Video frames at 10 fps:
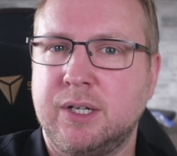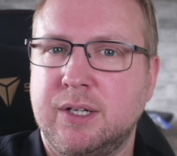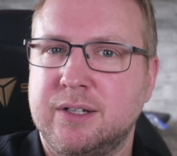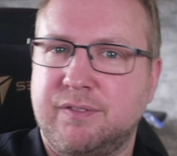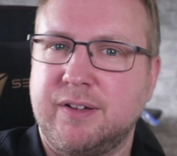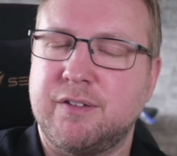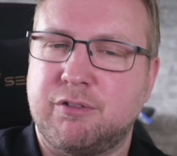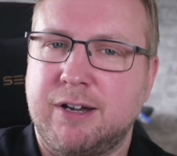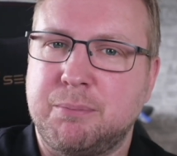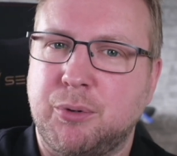Defender for
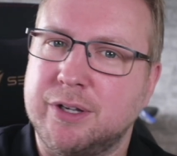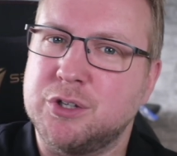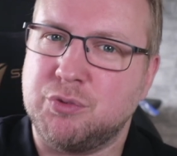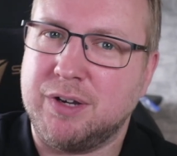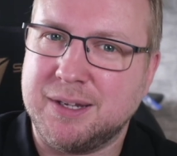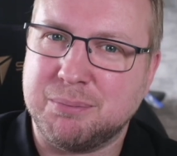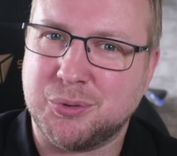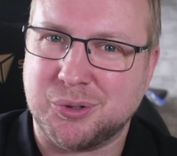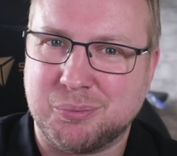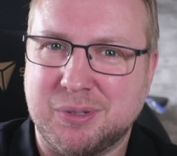Endpoint is really
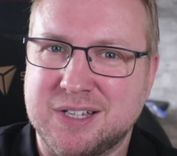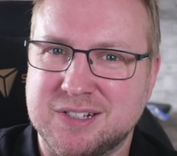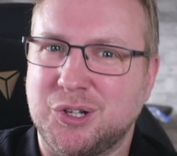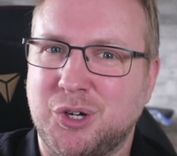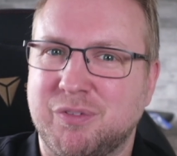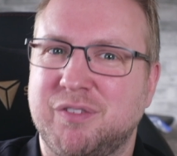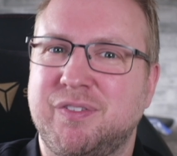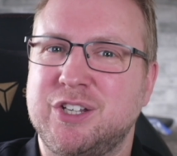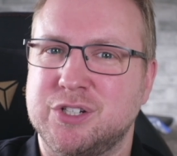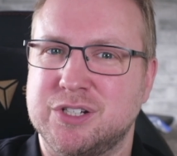important because a lot of the
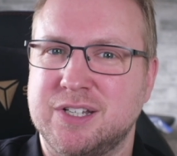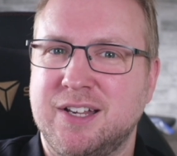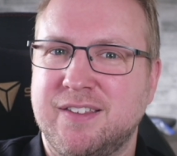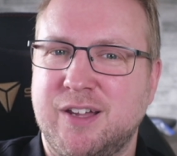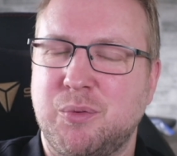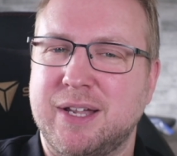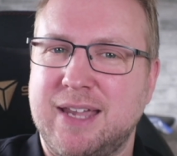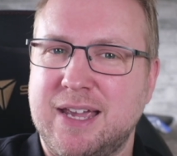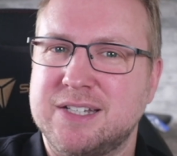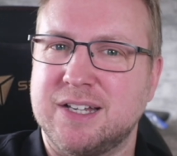features that we're
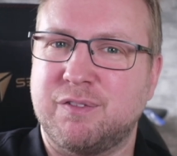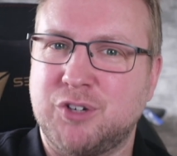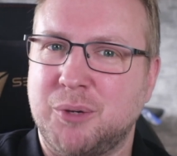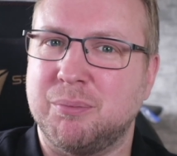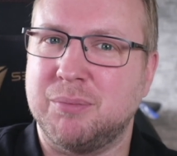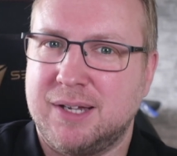getting from